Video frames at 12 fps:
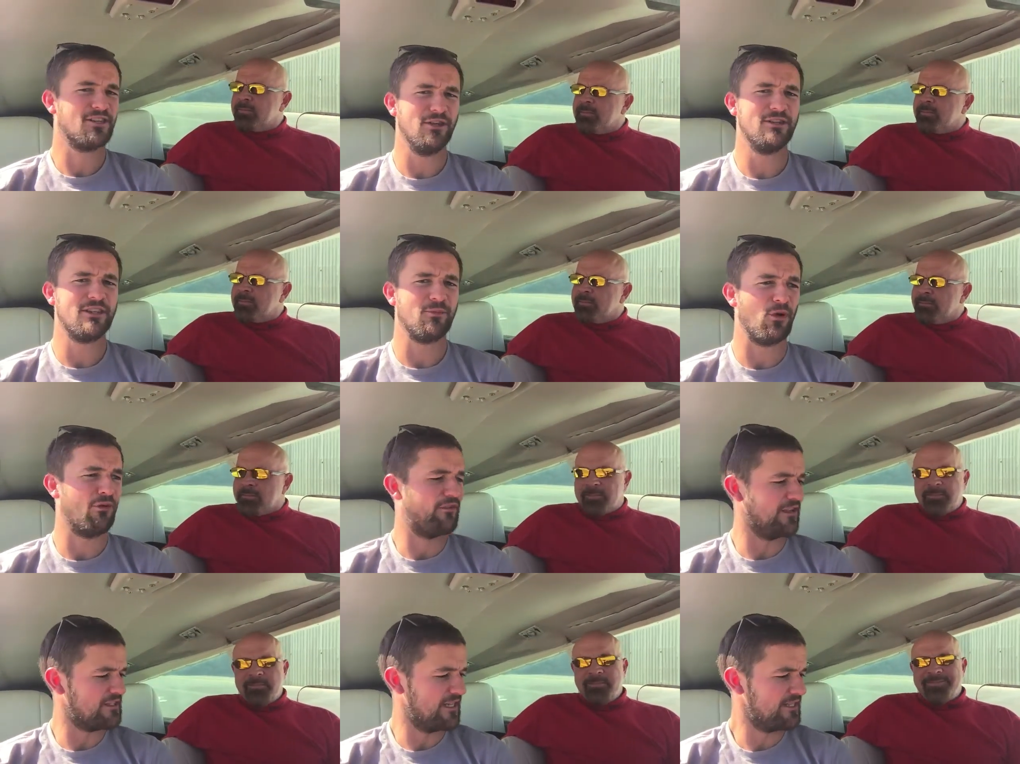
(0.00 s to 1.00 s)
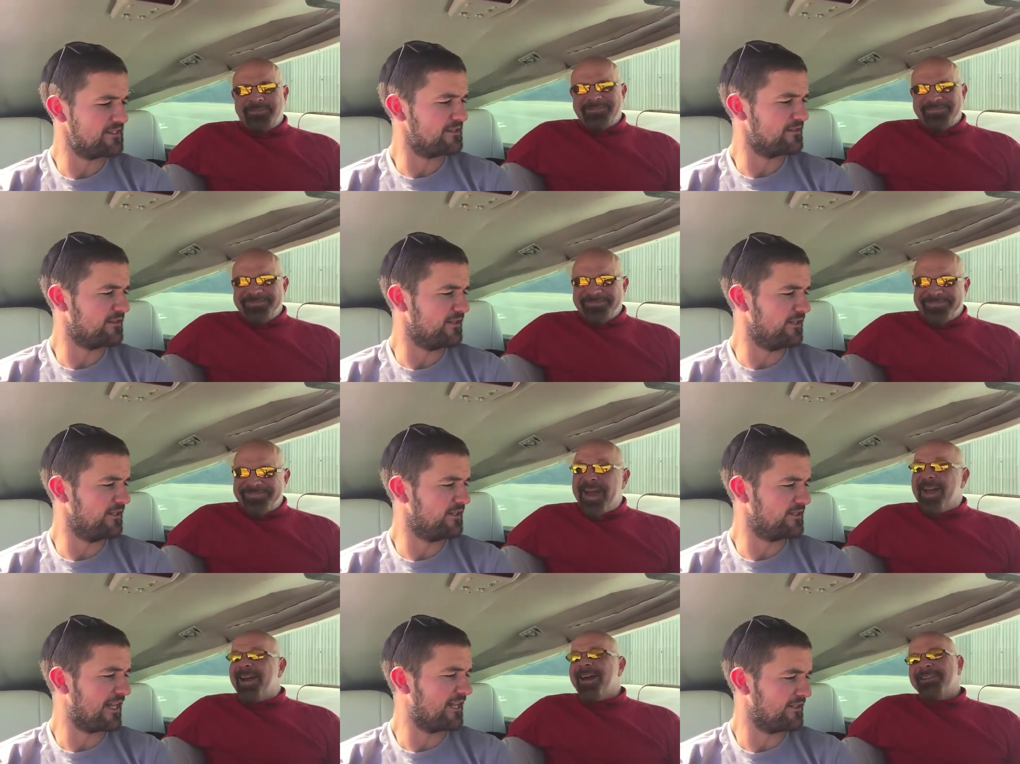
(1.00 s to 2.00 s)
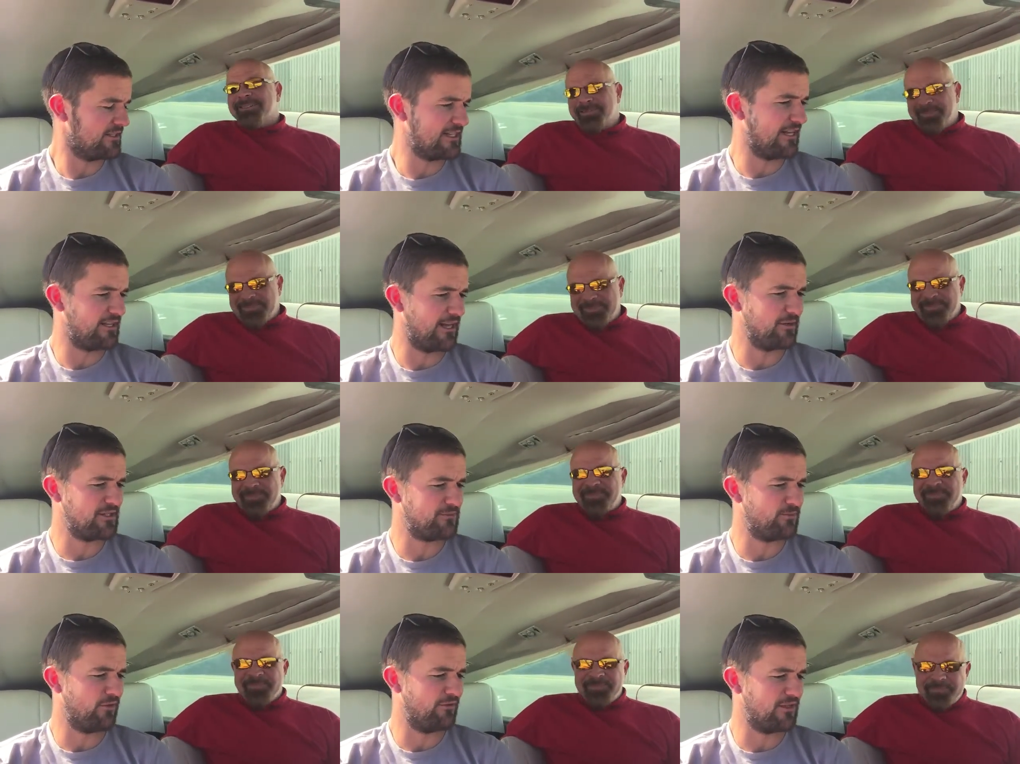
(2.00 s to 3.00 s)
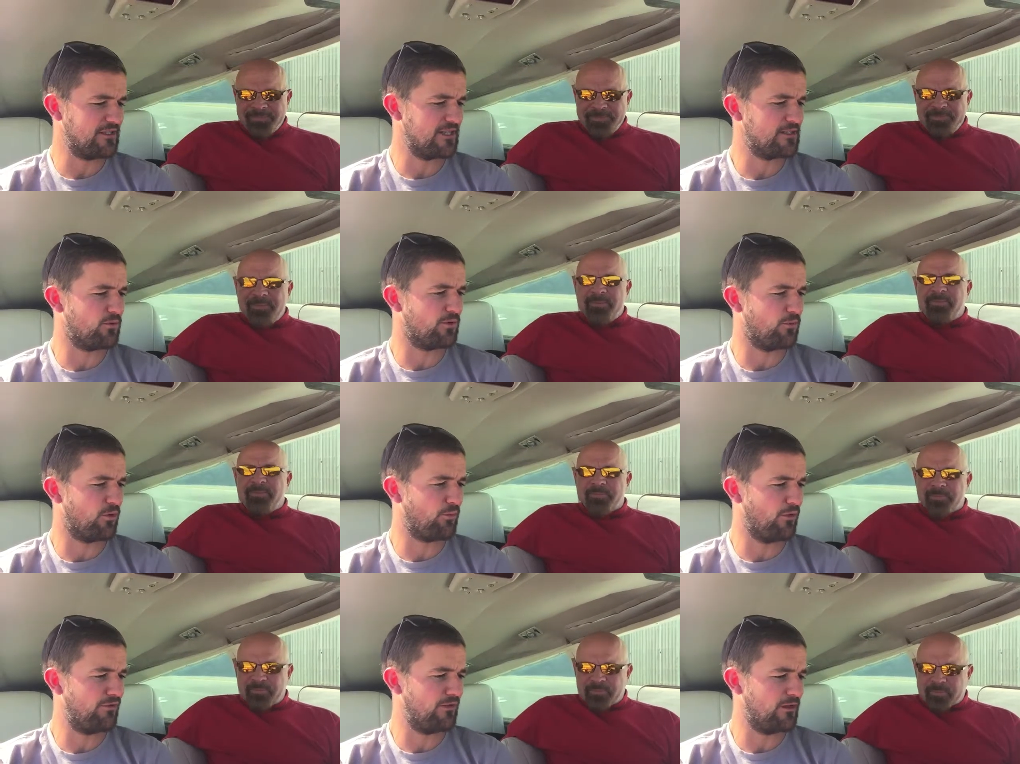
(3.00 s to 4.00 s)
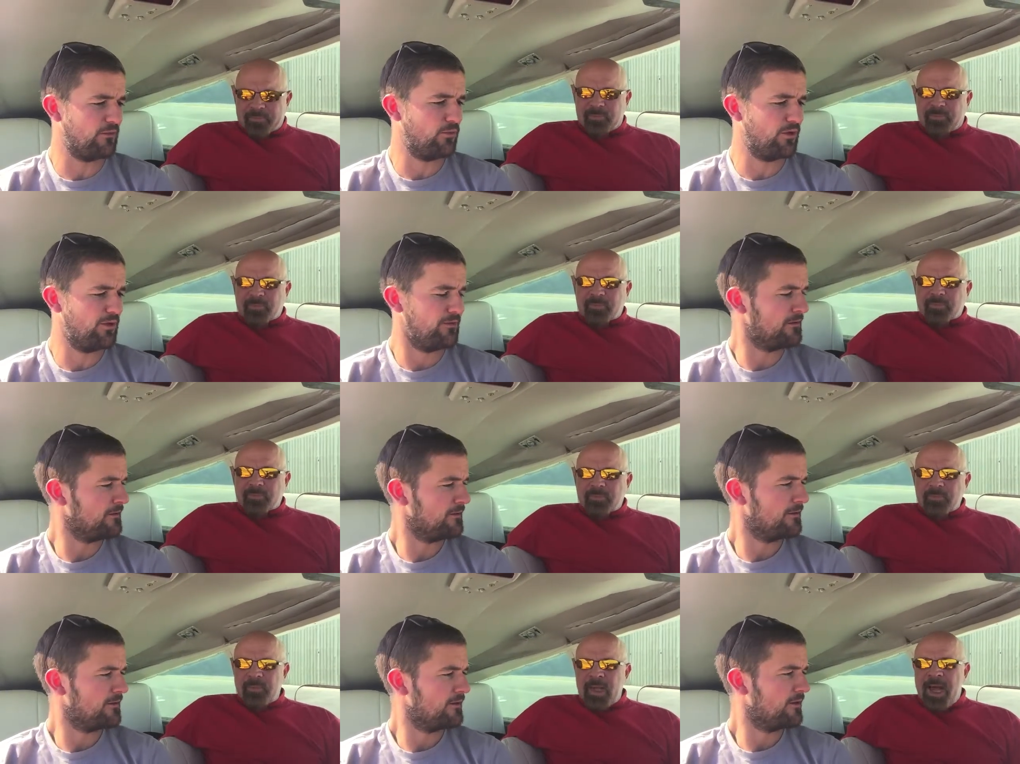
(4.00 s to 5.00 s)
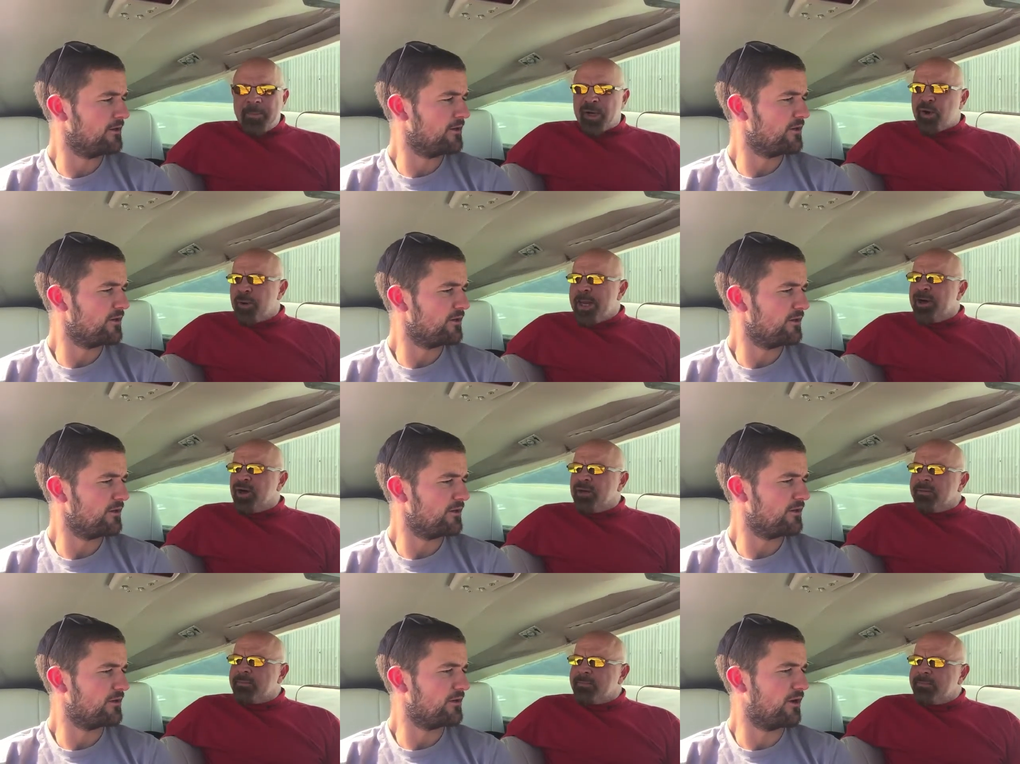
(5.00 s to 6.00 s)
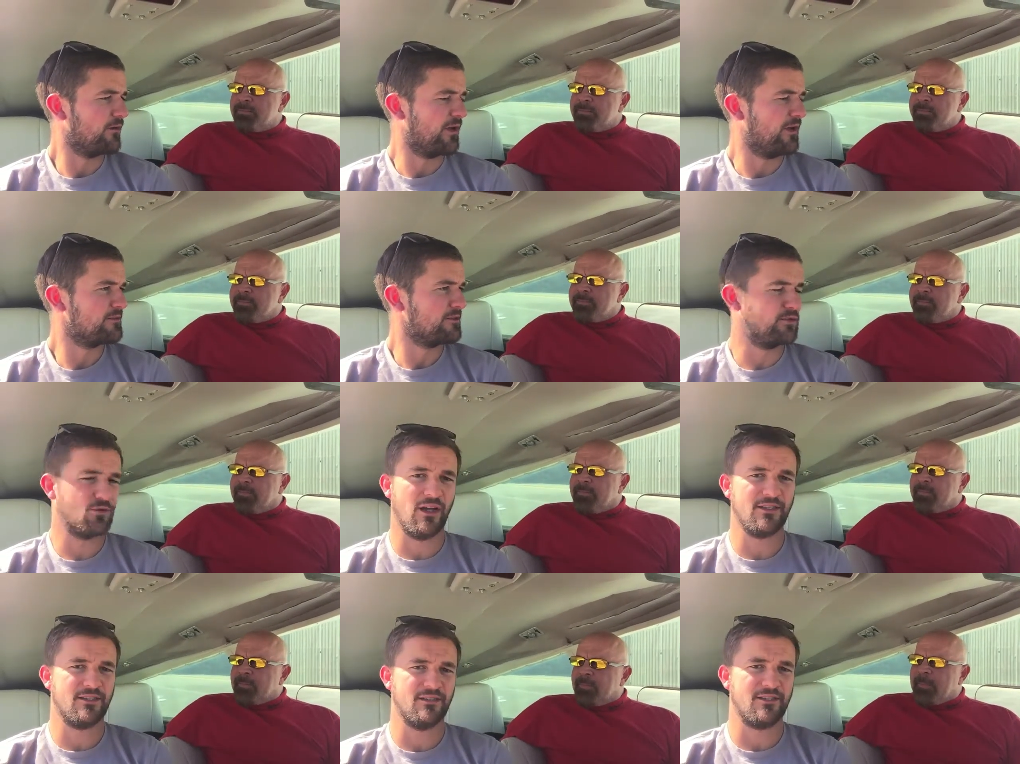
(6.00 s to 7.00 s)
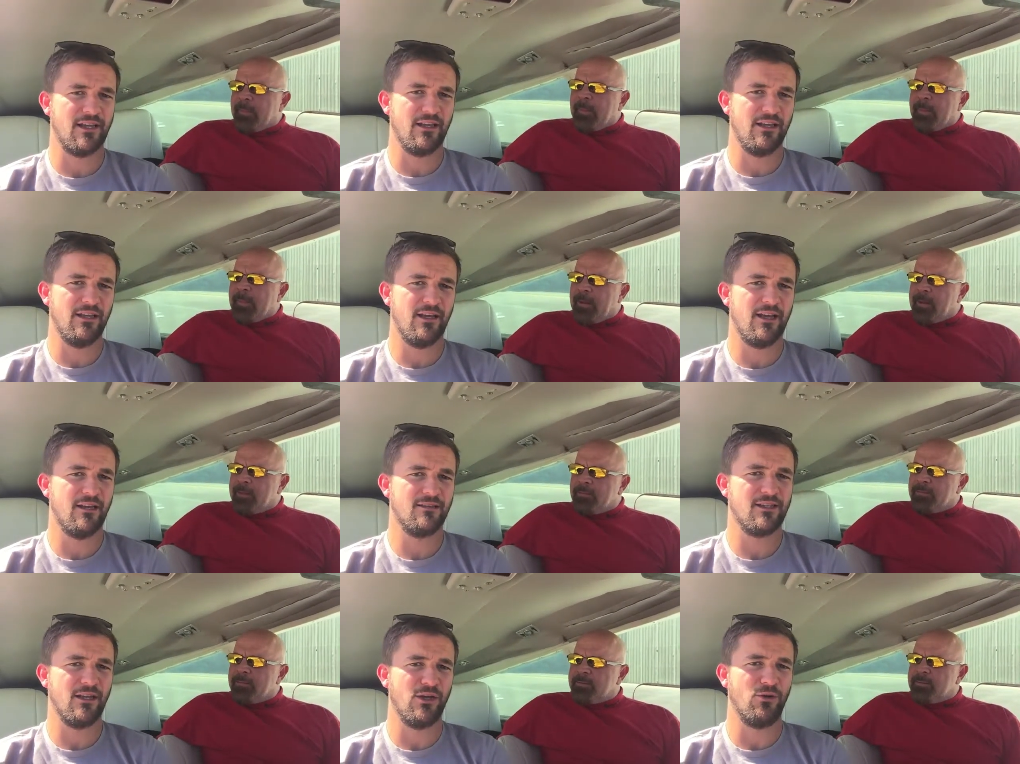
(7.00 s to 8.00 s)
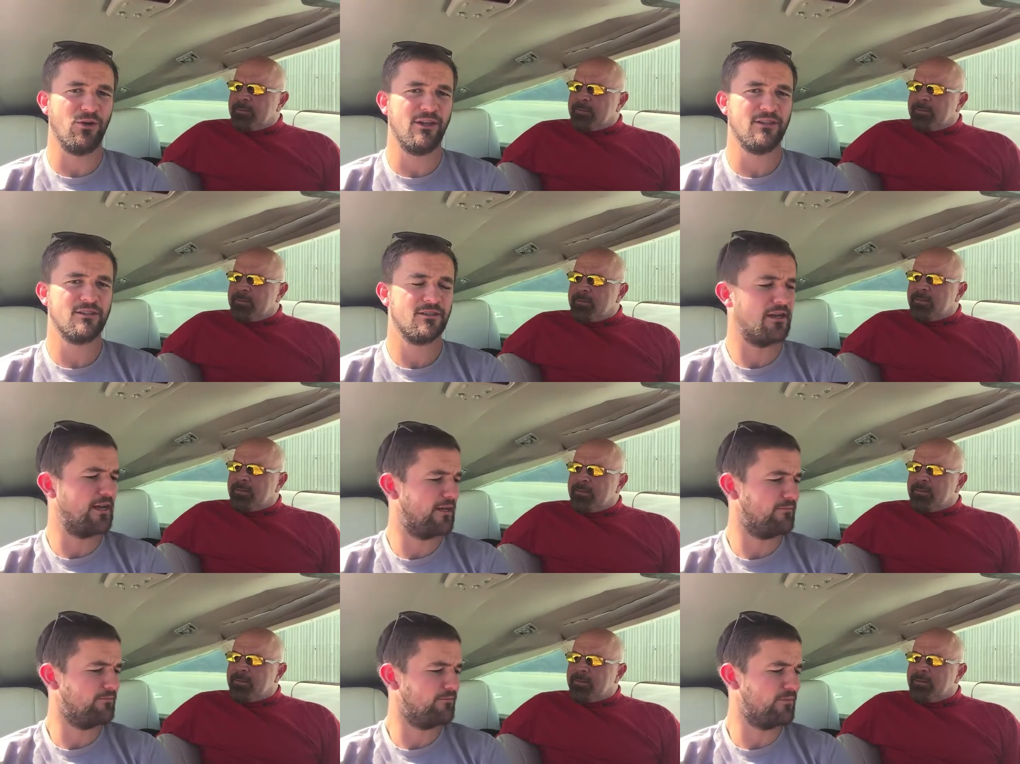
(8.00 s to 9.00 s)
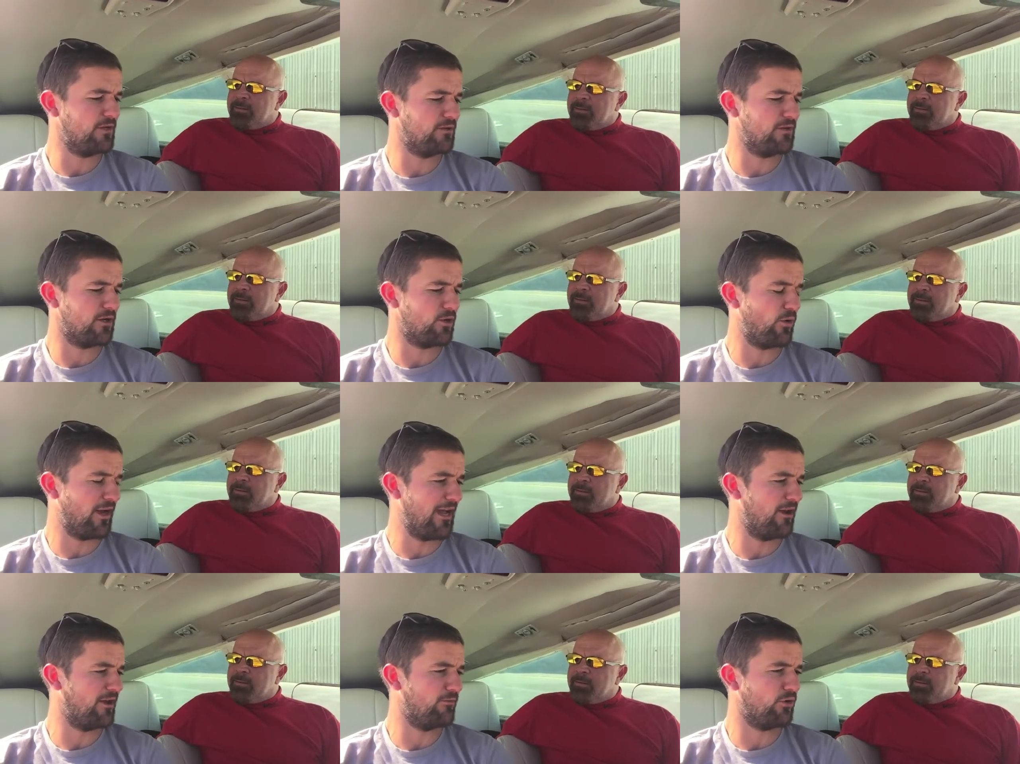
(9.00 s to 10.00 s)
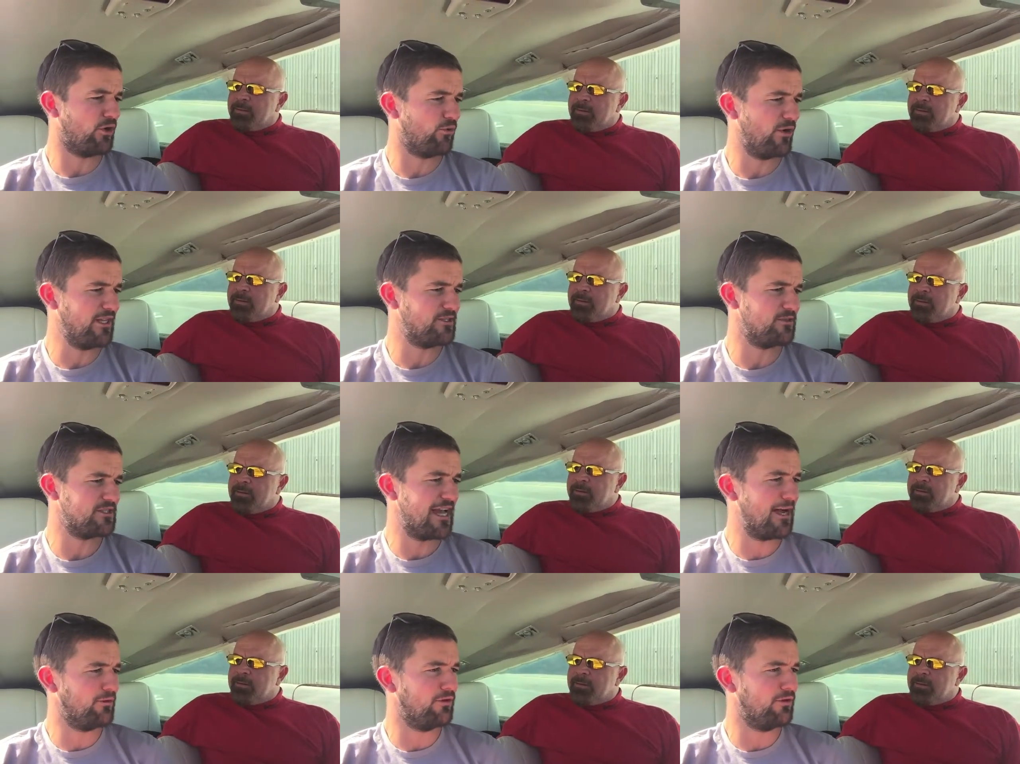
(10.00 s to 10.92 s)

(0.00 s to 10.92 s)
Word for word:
Speaker 1: so you did the profile test, the yeah, the, ta yeah. the talent dynamics profile test. What what profile were you?
Speaker 2: I'm a creator.
Speaker 1: Okay, so would you like to tell the uh, tell the audience um, the, the, quick outline of what a creator is and how